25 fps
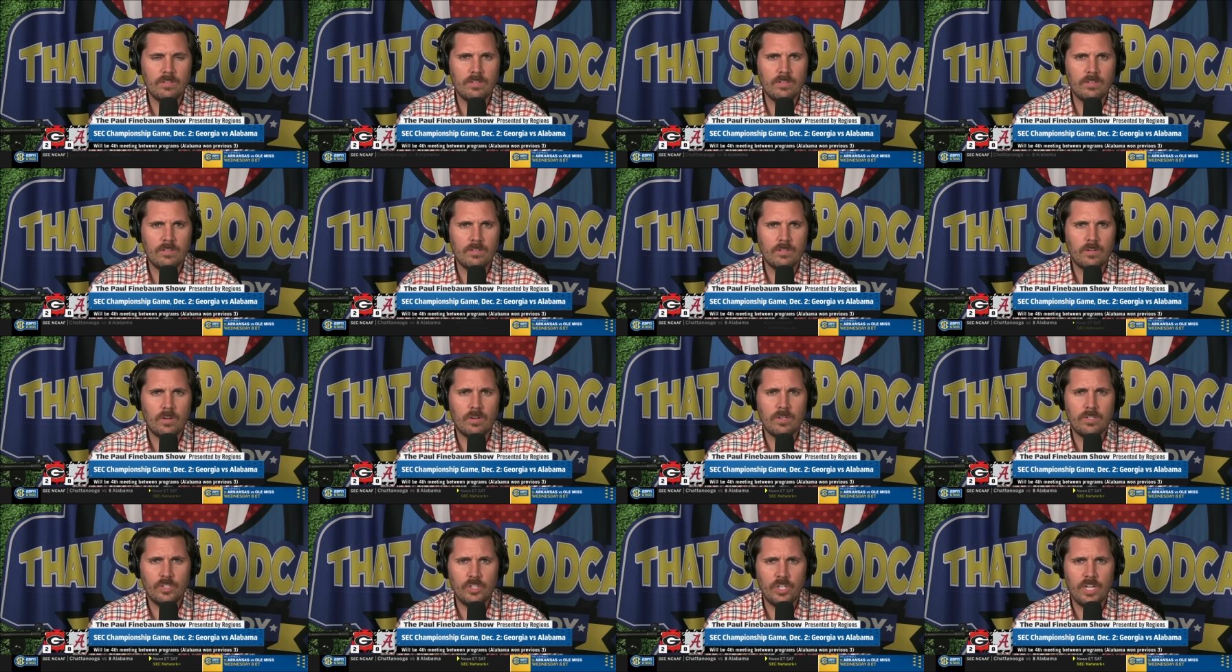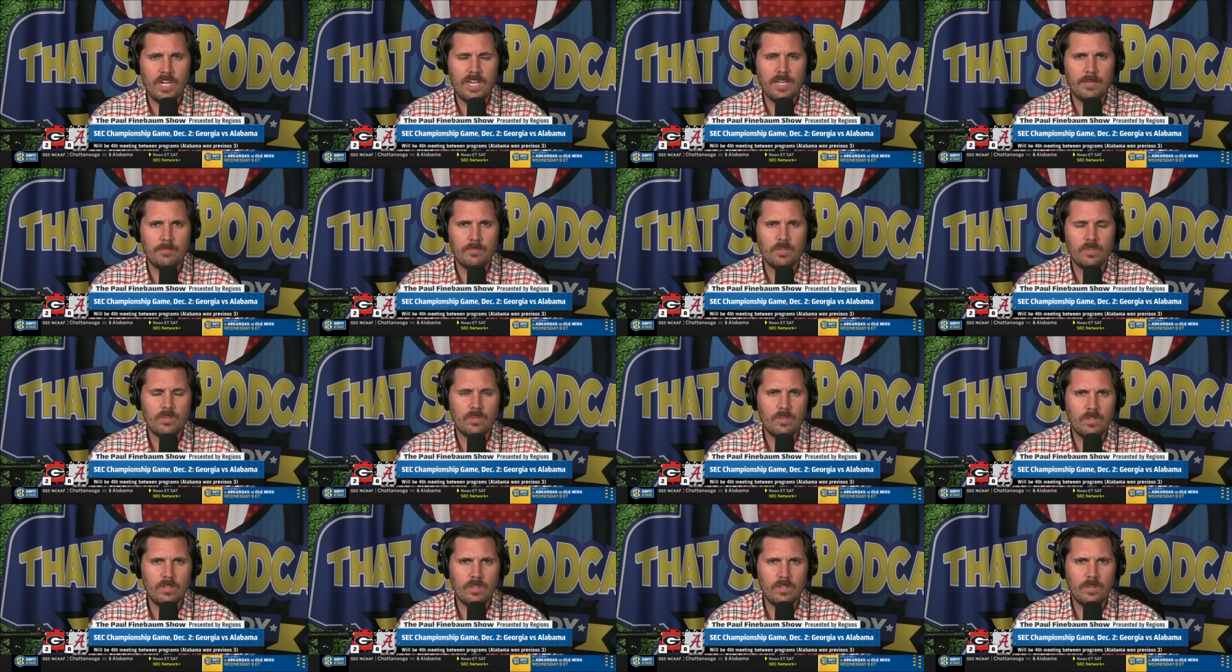our jobs
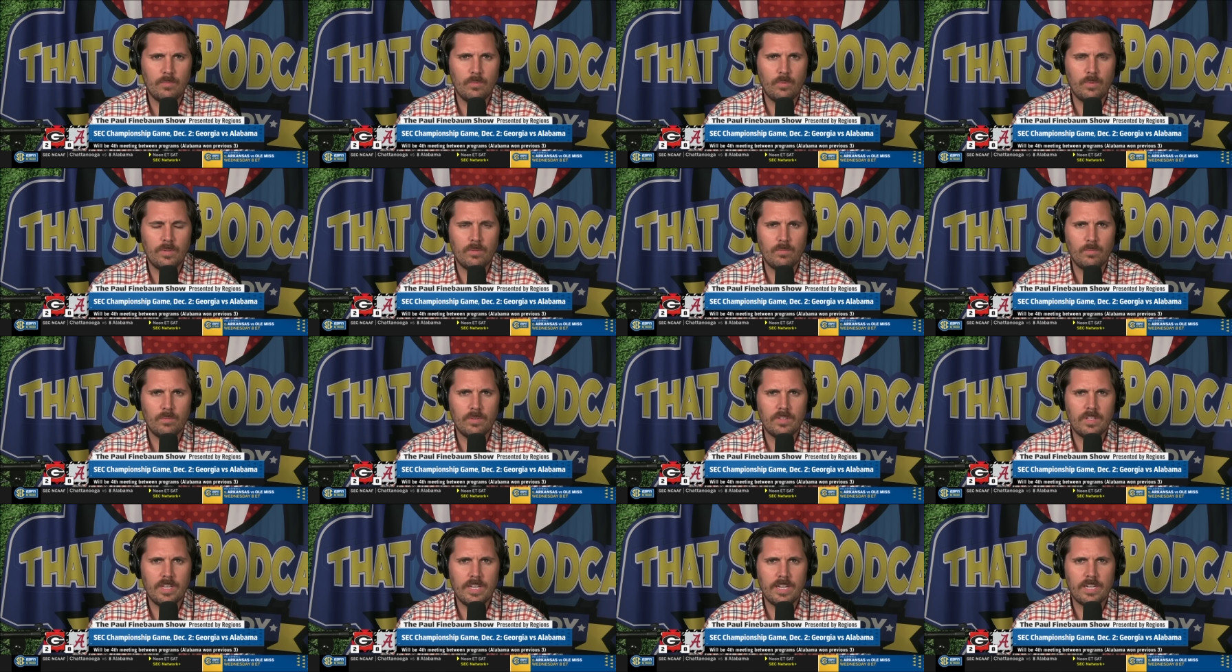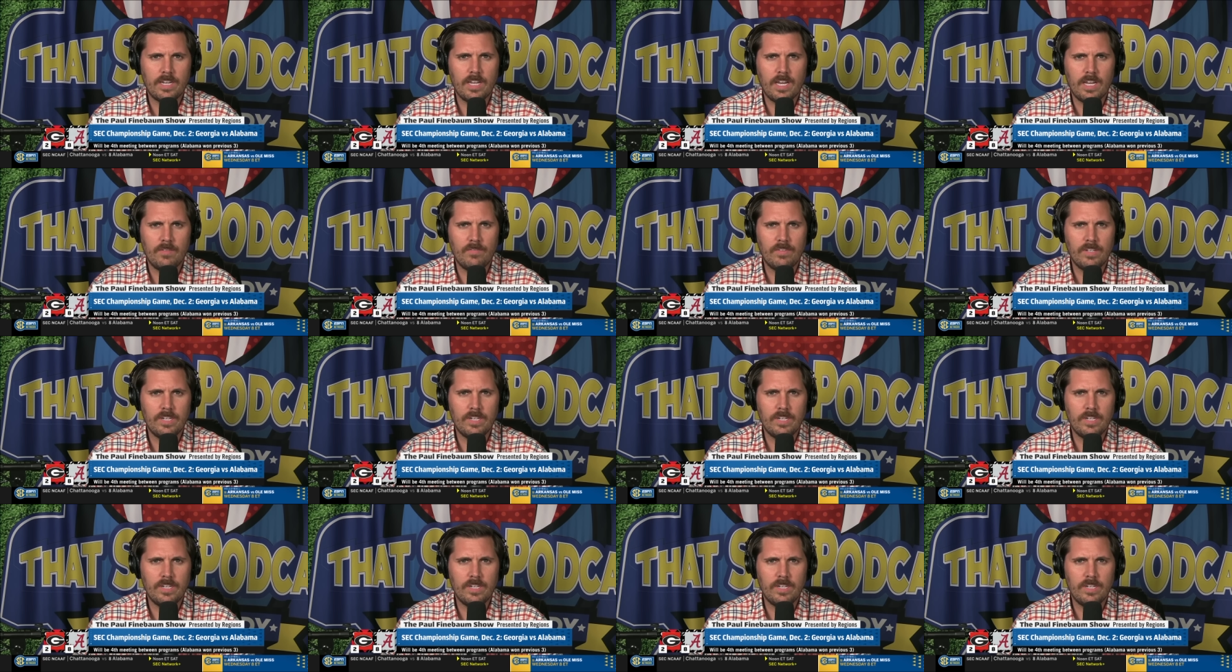uh, with with that kind of